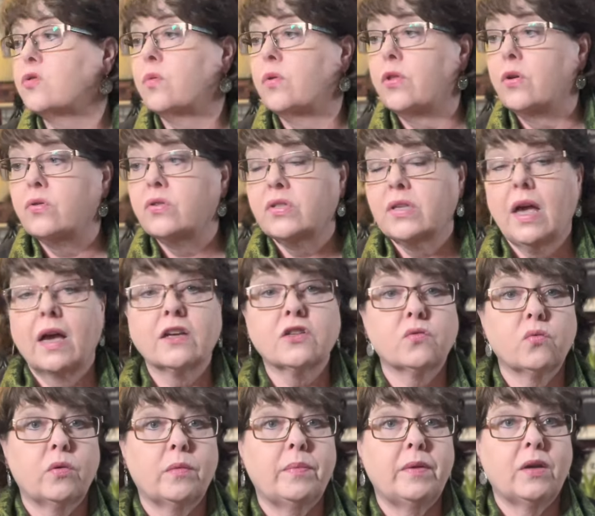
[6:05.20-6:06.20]
Well, those socks
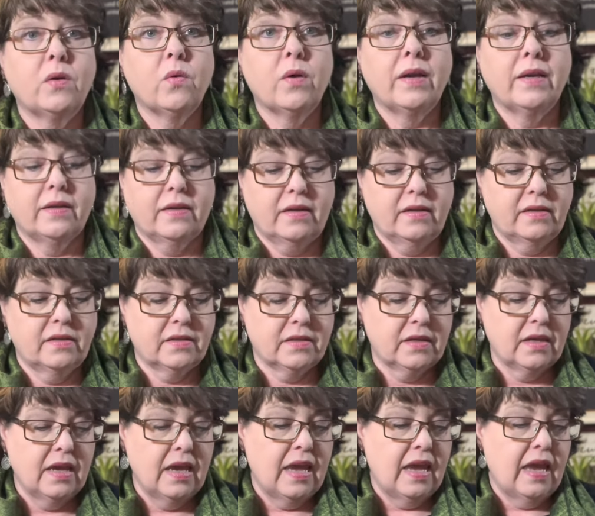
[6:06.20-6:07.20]
would be quite nice.
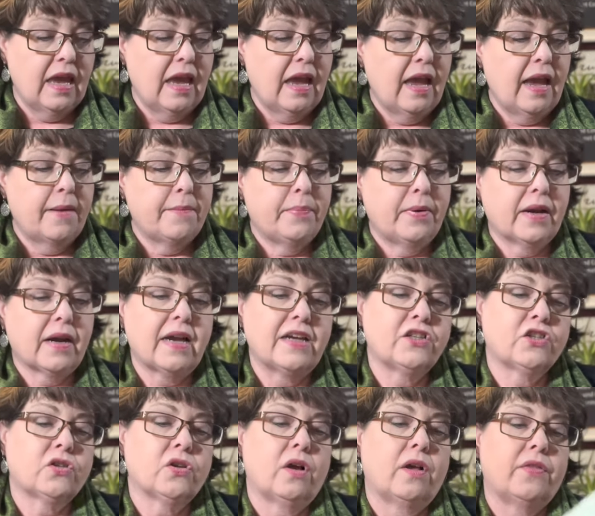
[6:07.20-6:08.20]
But I
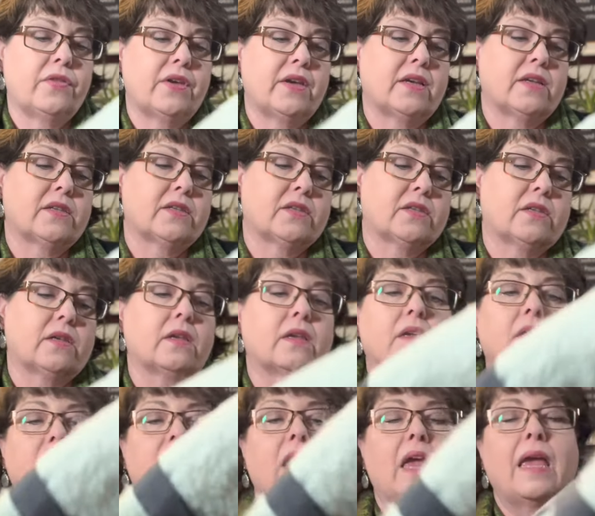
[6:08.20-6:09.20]
saw this,
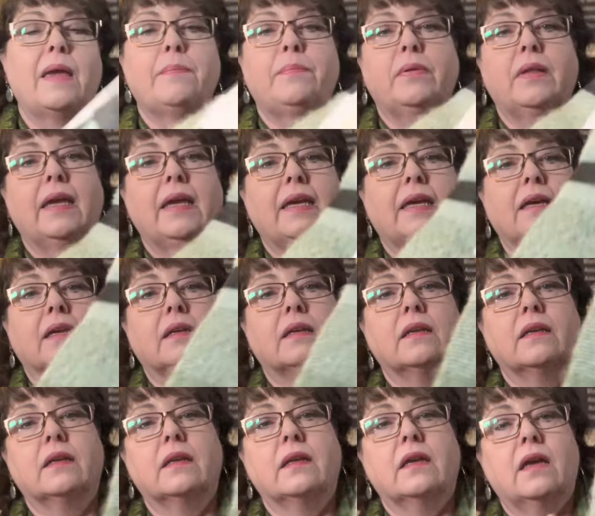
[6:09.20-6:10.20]
a blanket,
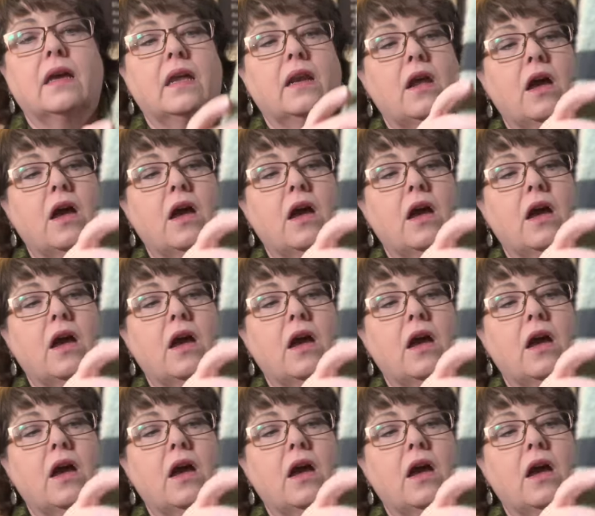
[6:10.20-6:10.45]
an